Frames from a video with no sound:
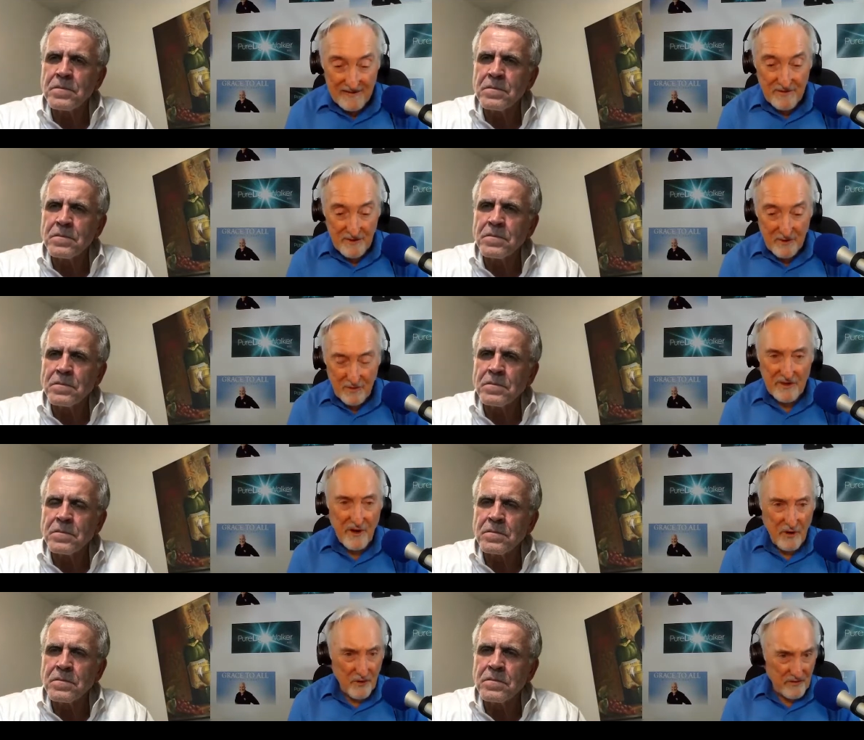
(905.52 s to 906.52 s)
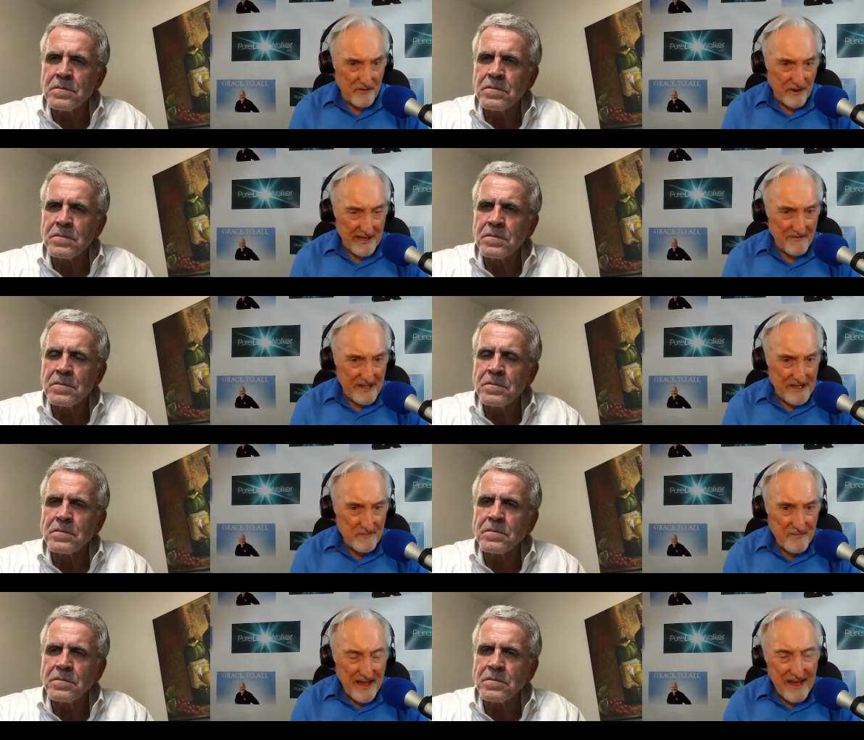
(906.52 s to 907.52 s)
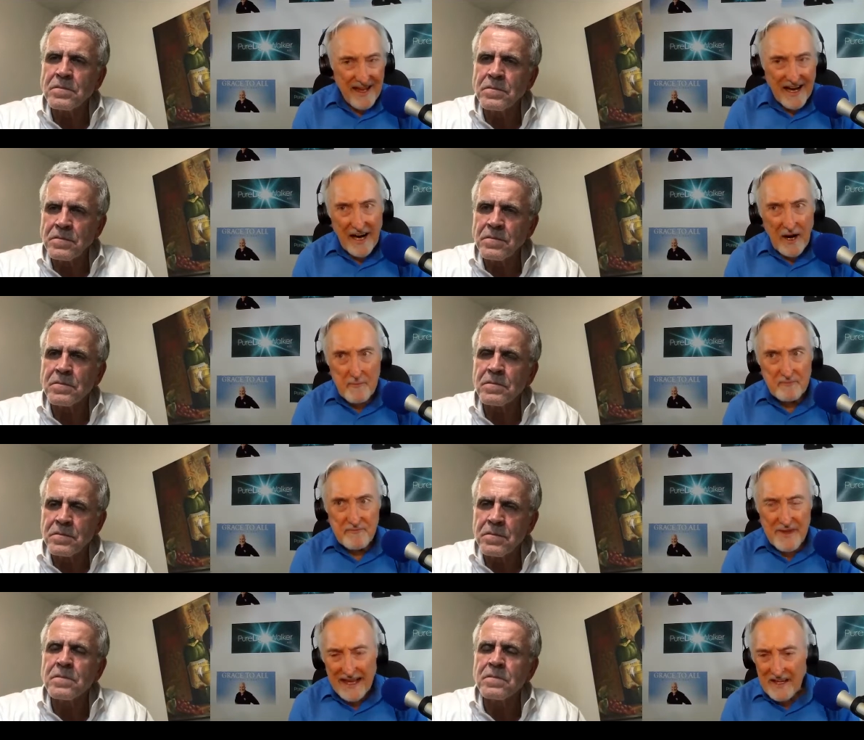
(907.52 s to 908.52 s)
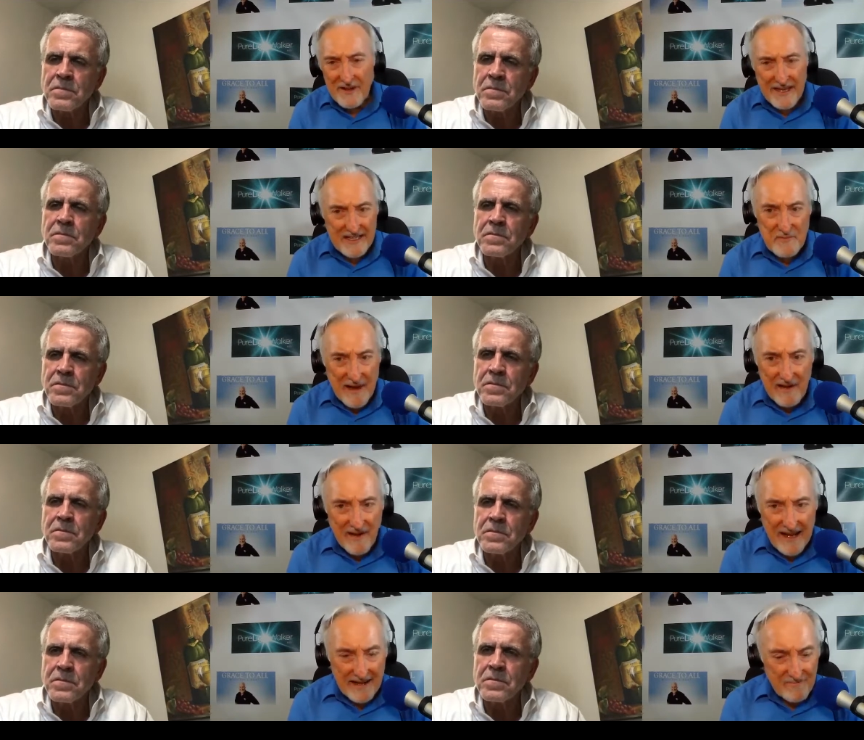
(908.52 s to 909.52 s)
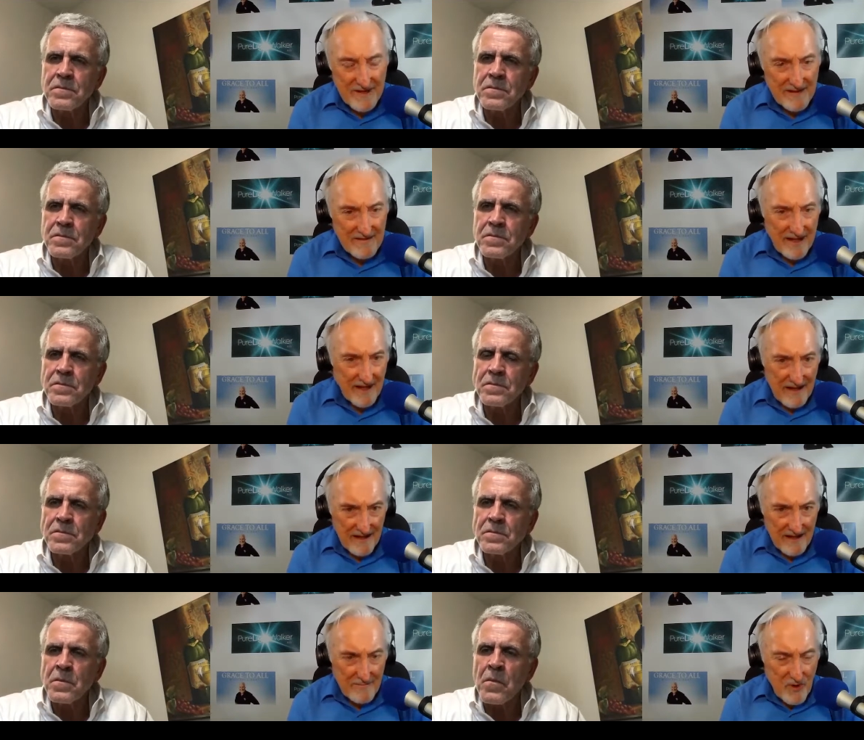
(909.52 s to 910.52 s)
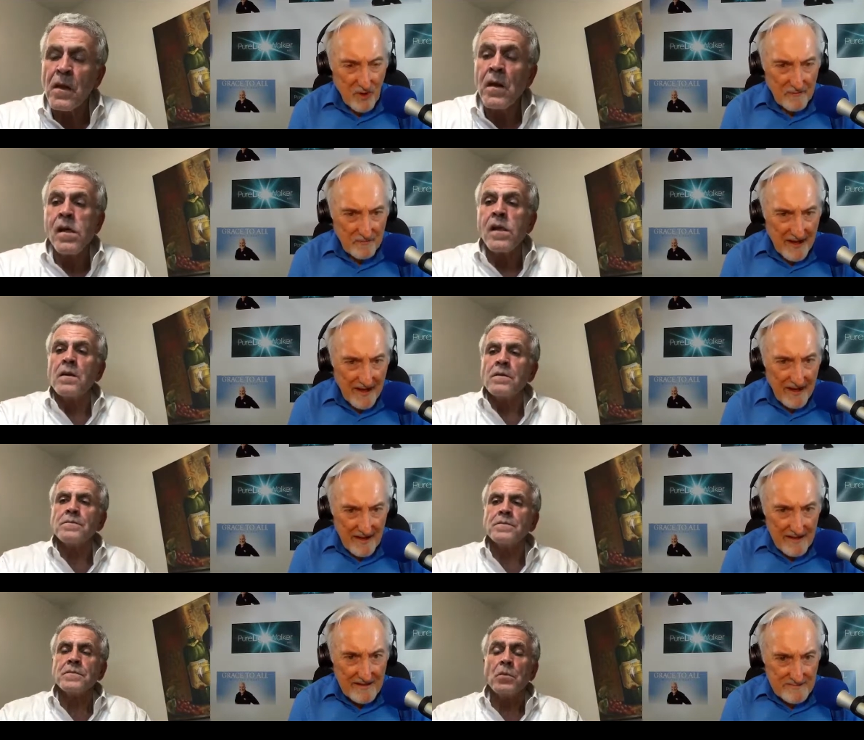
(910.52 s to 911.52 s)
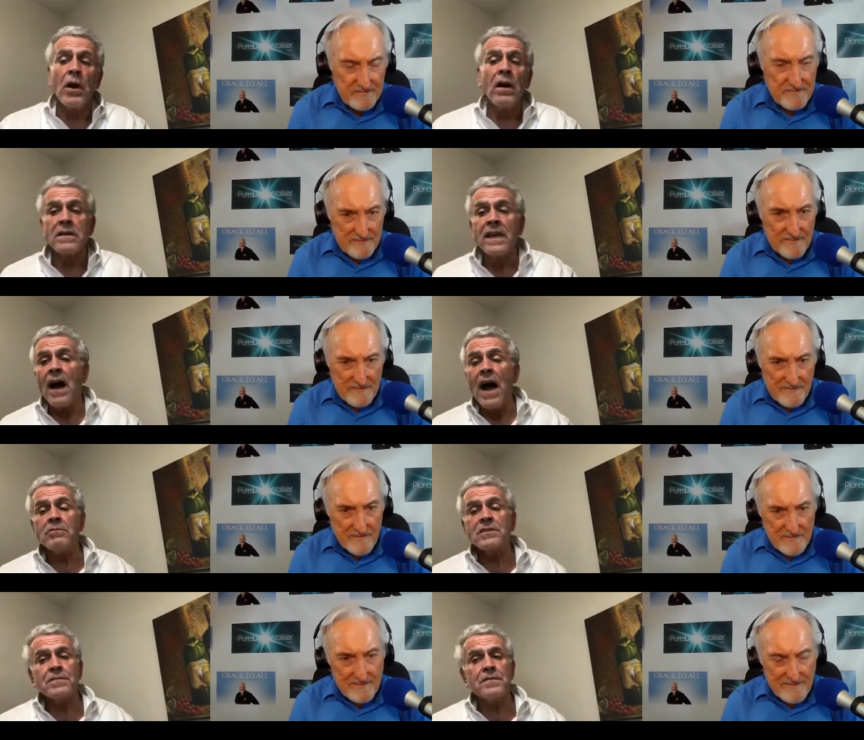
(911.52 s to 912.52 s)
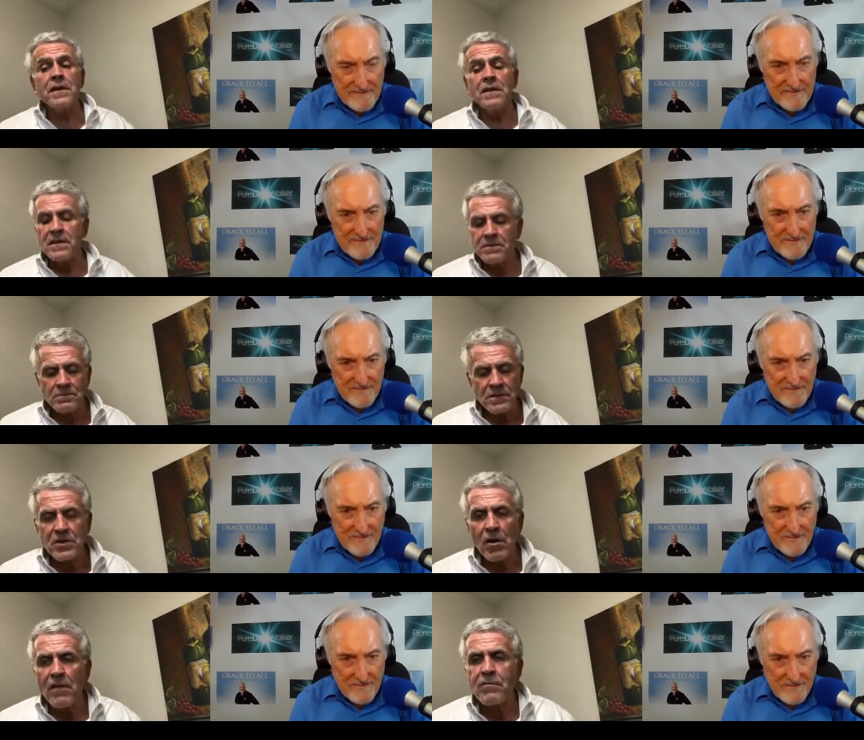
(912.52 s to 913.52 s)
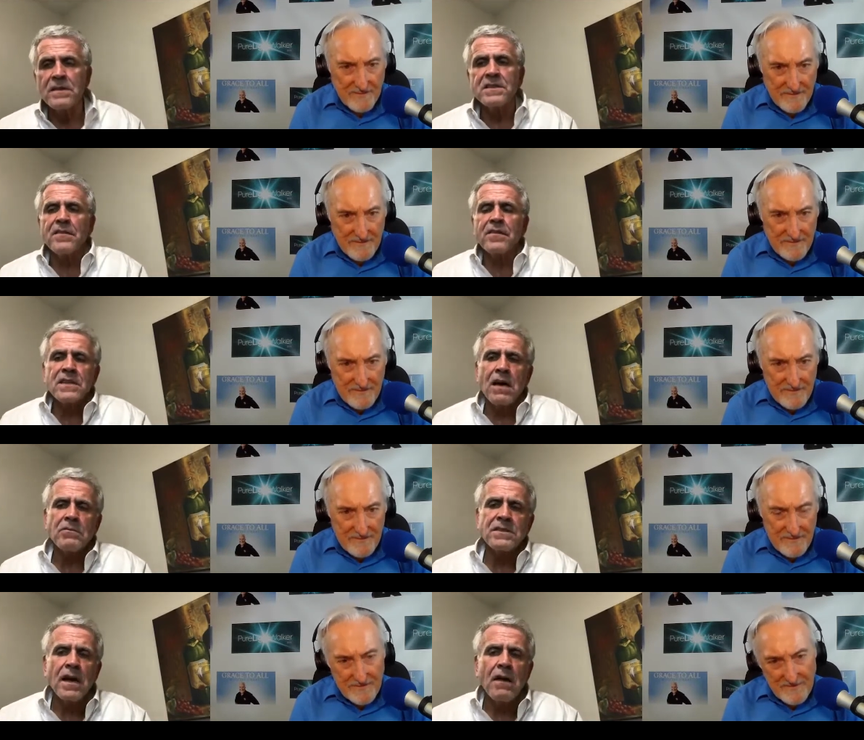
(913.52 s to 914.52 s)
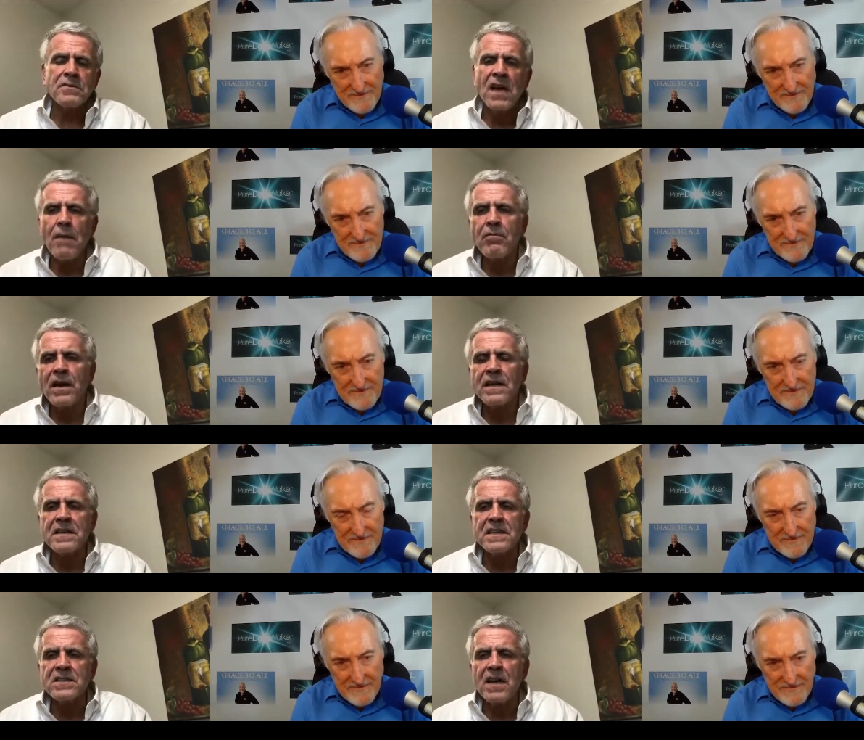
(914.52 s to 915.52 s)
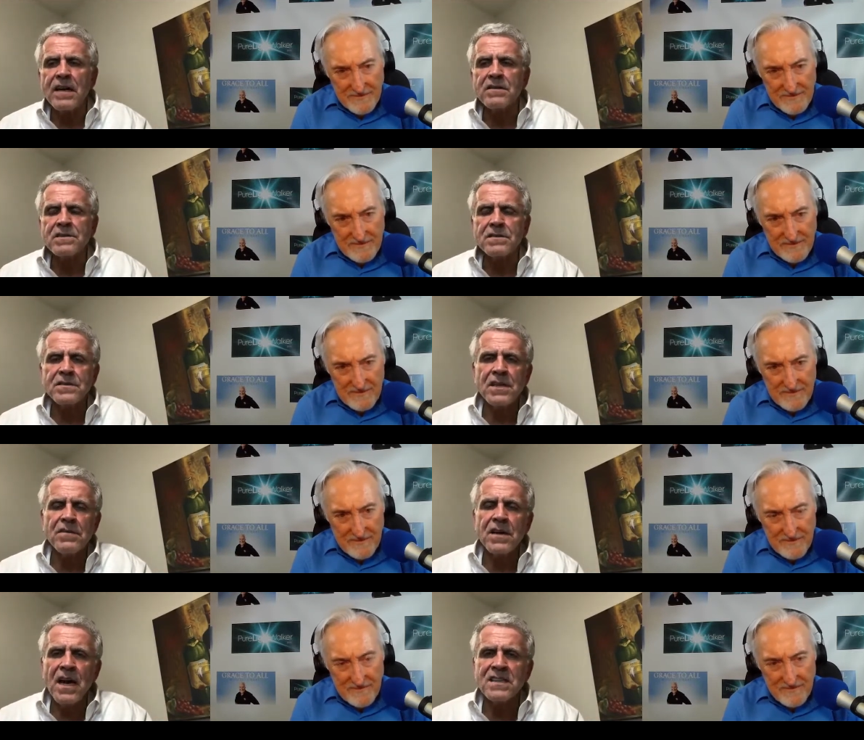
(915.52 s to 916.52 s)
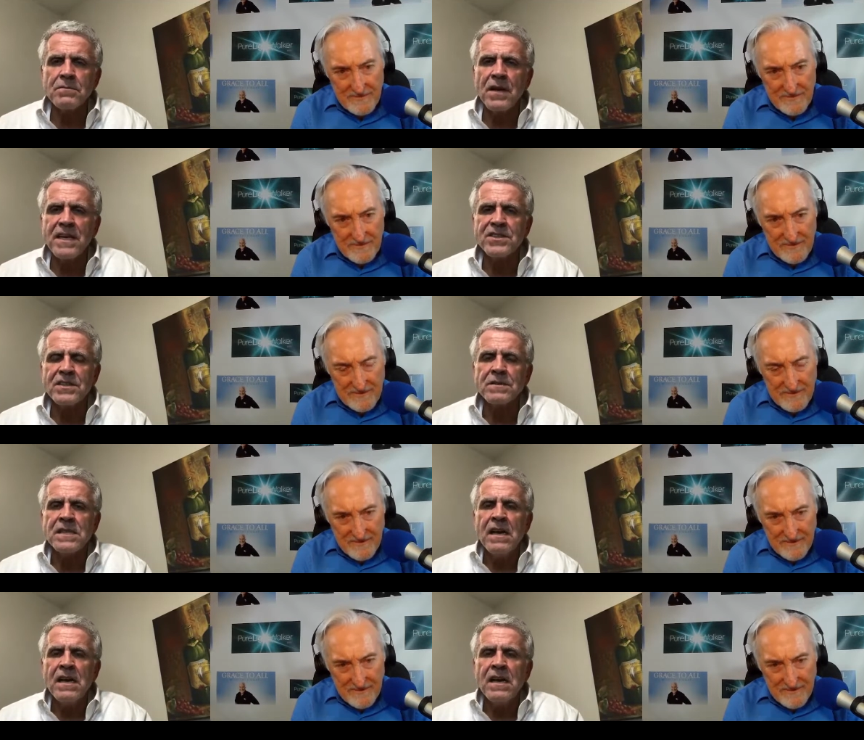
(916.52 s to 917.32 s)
Speaker 1: ever withhold forgiveness. Uh, can you expand on that uh, a, a little more?
Speaker 2: Well, yeah, I was feeling sorry for myself because I was I was operating in these cycles of self-condemnation.